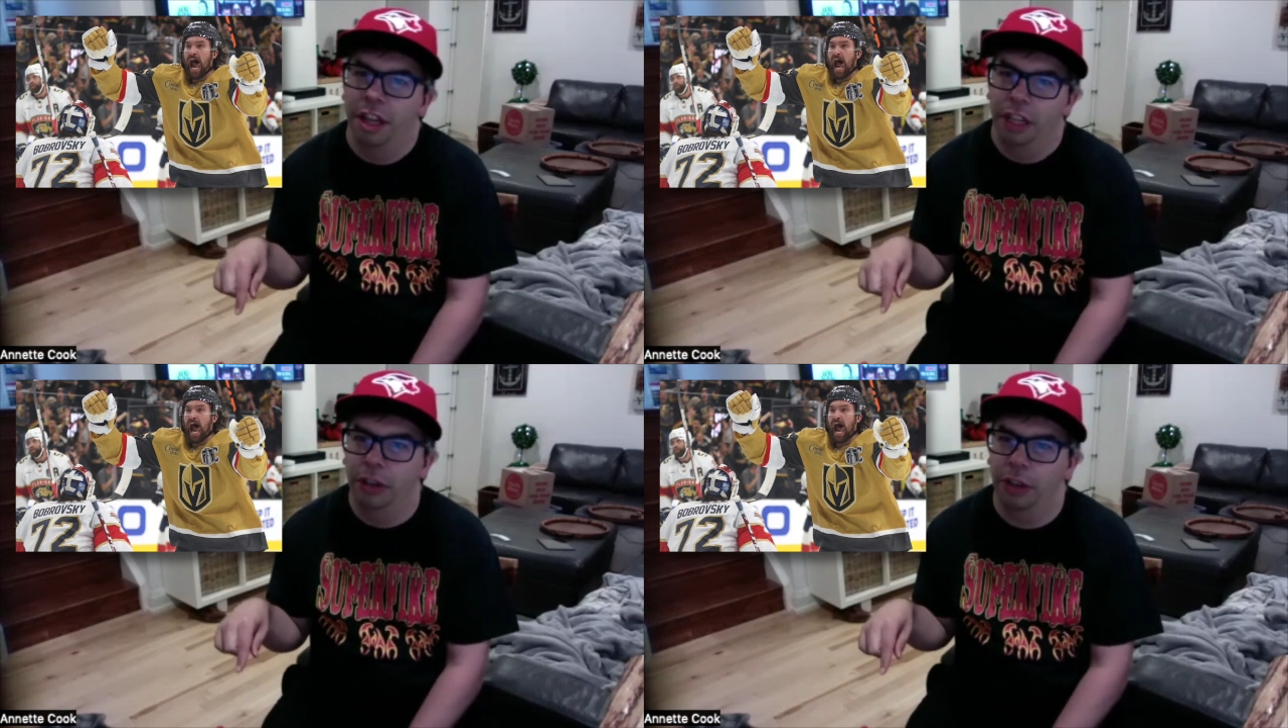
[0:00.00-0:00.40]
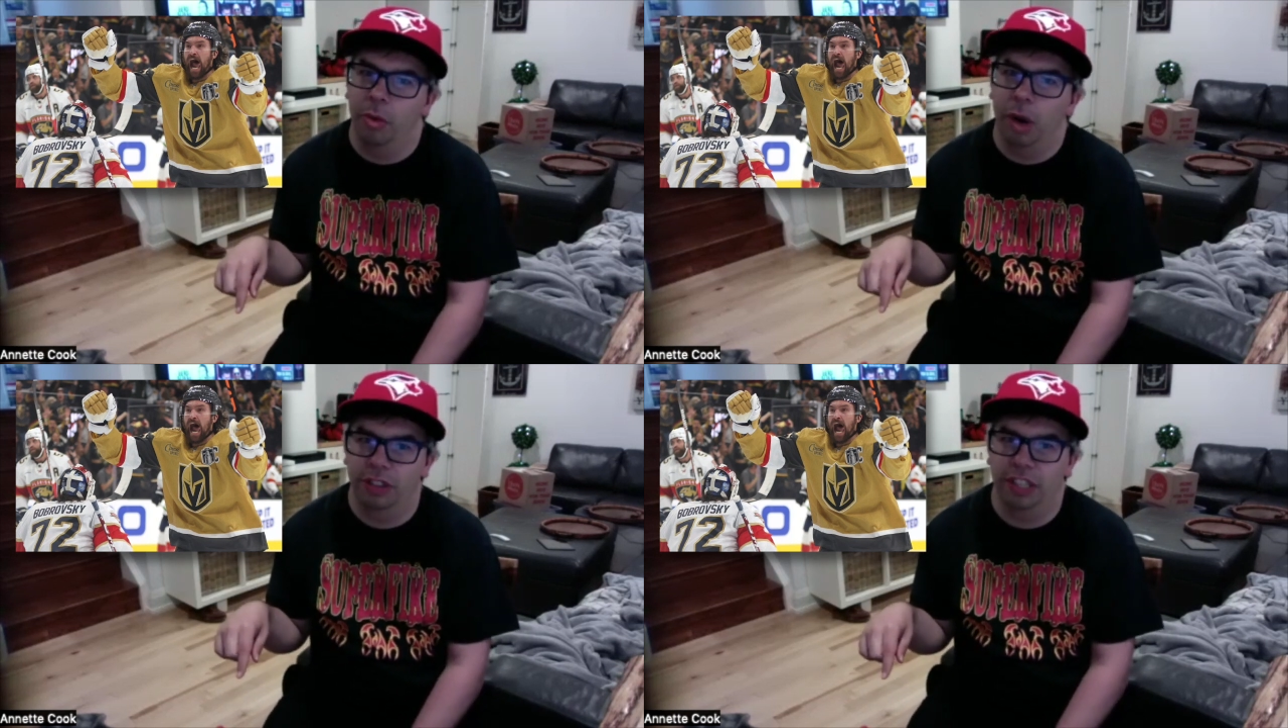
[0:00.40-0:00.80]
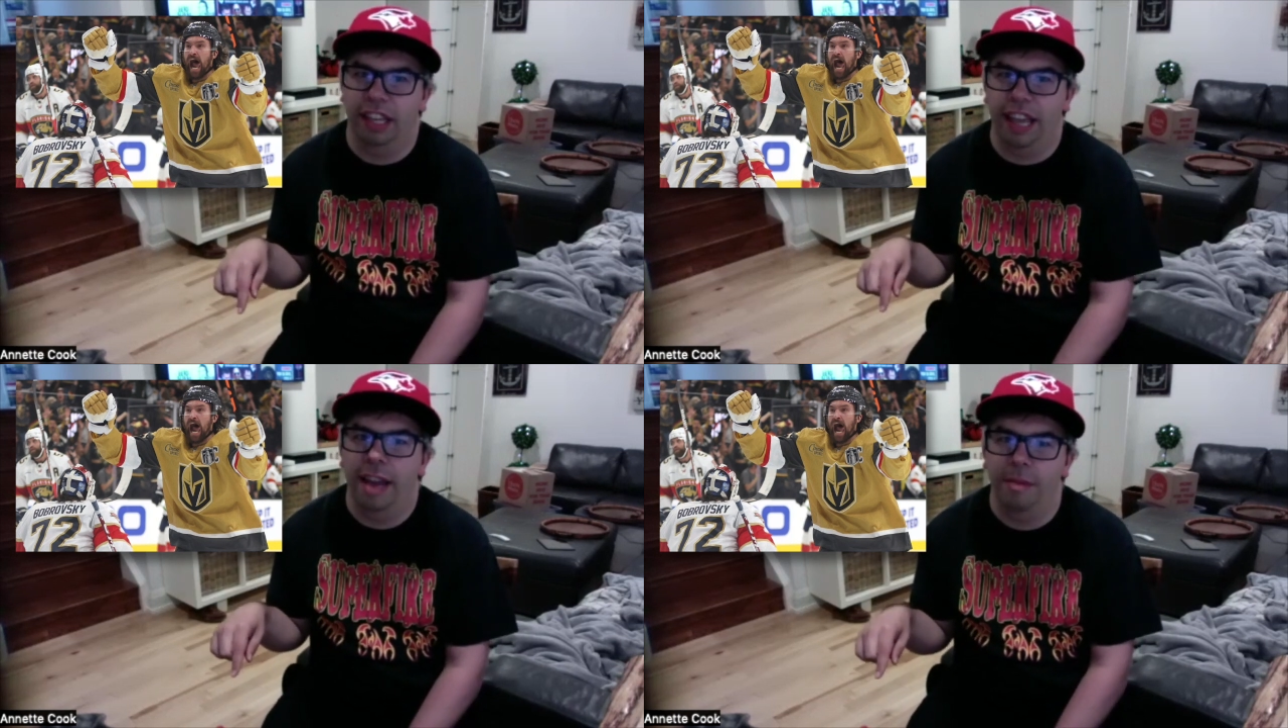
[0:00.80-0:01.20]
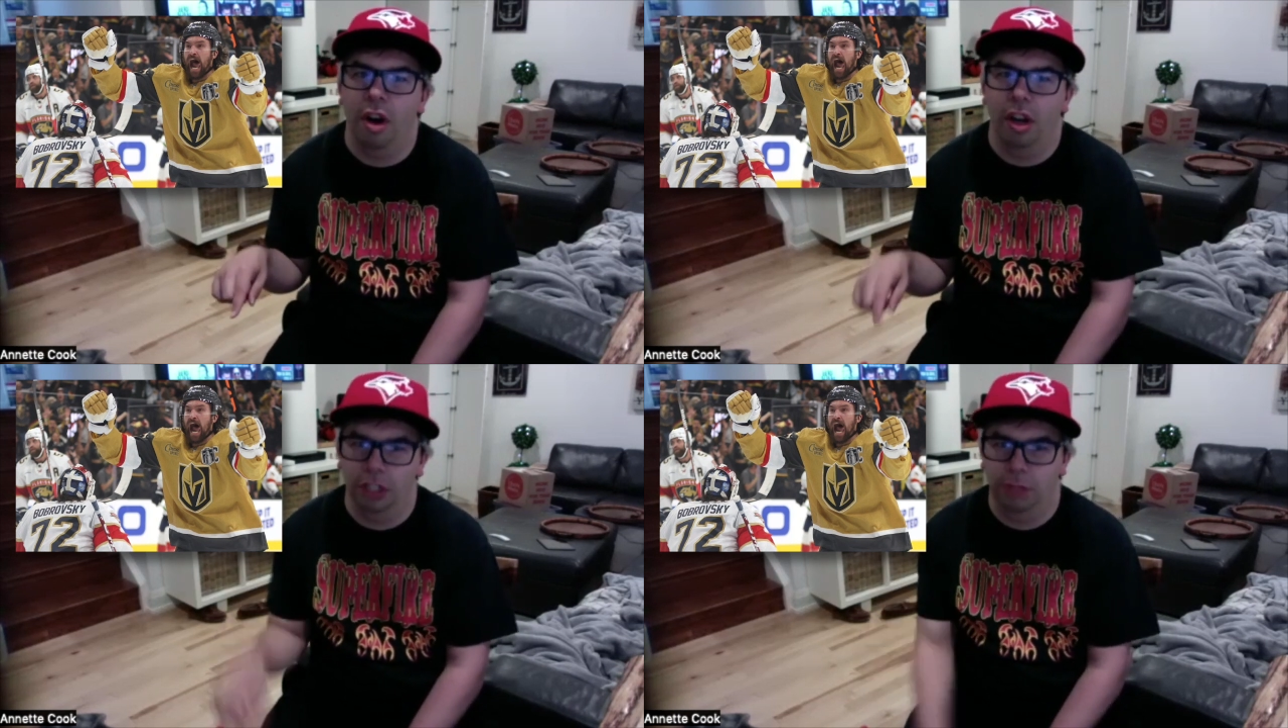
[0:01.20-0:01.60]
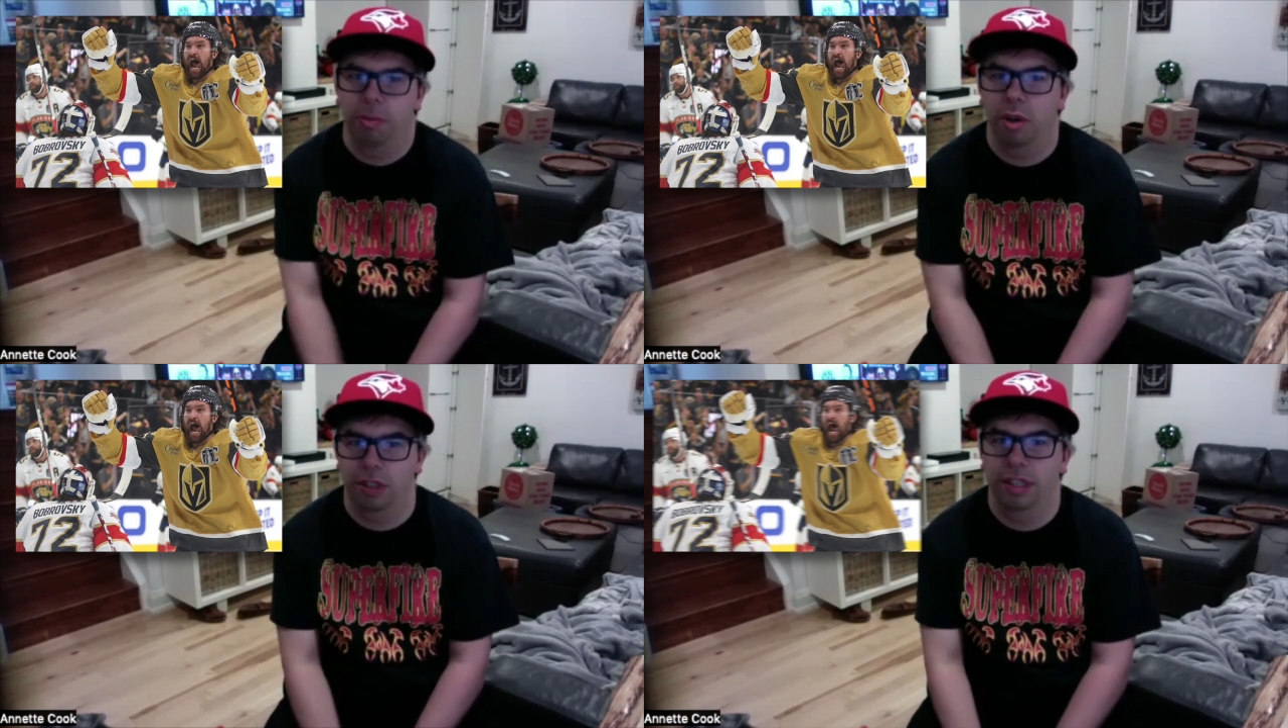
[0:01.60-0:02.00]
You can watch that game on
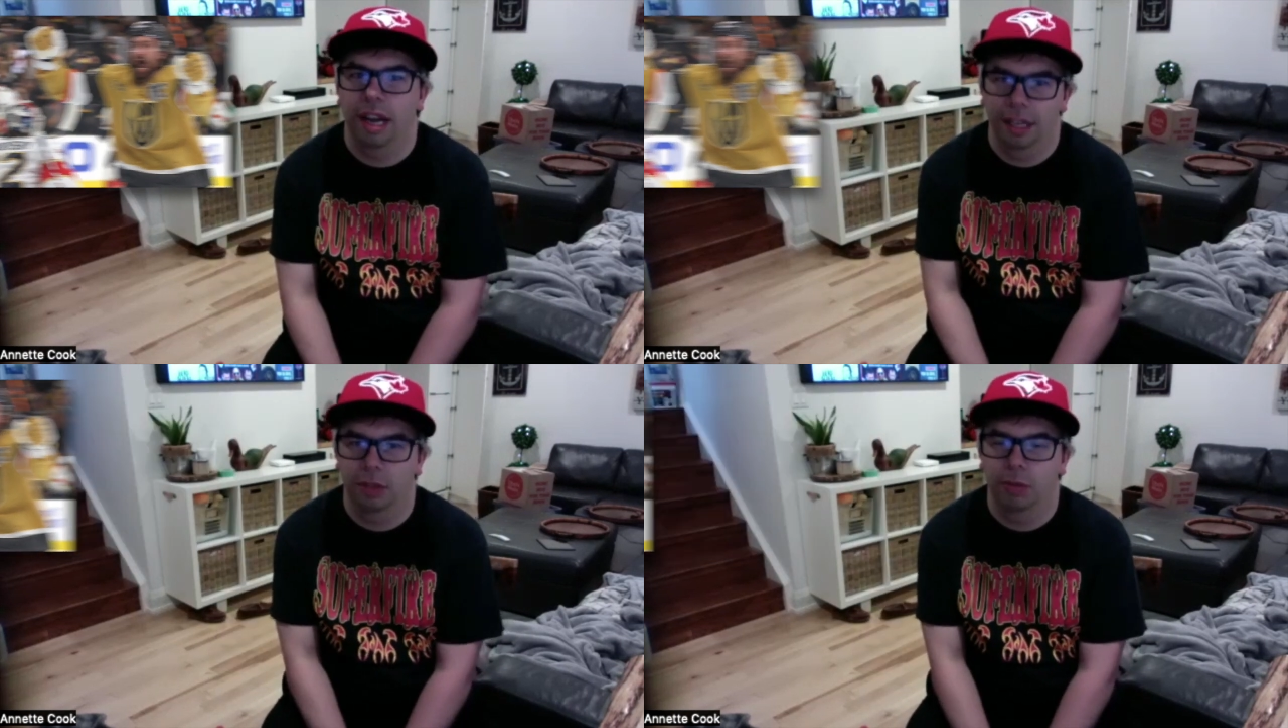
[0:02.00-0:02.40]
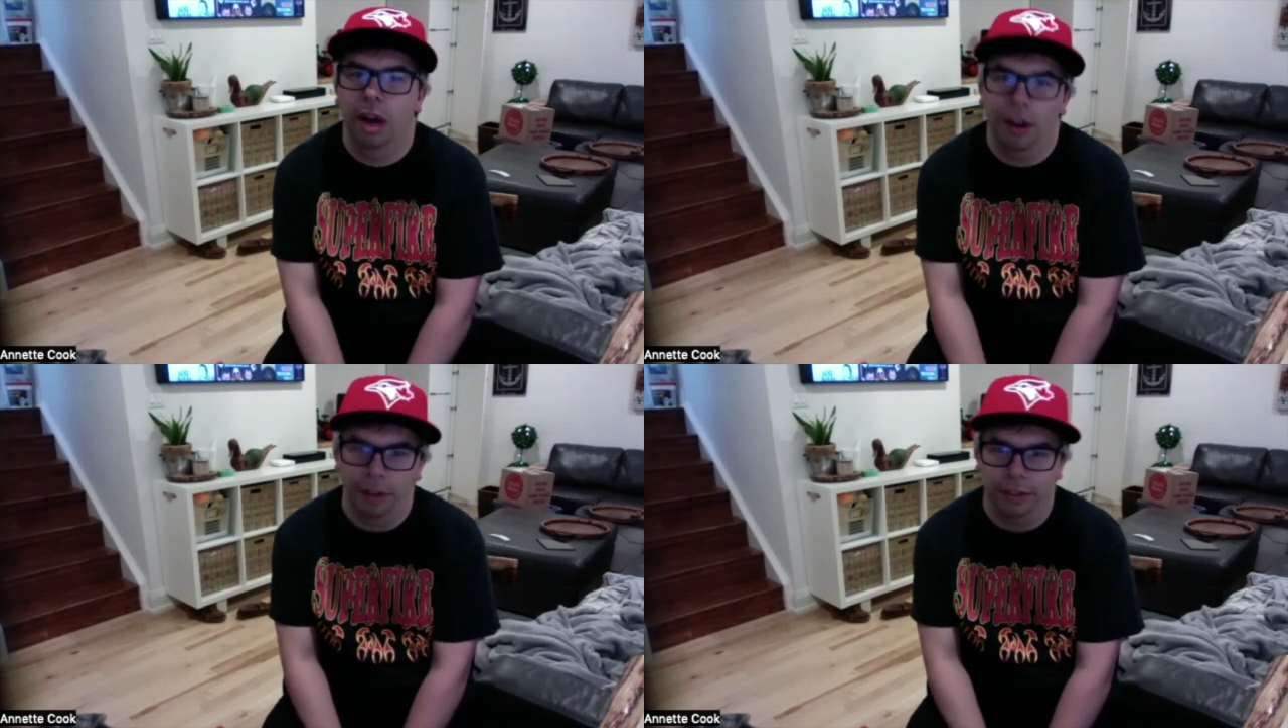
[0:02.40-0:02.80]
Sportsnet as well.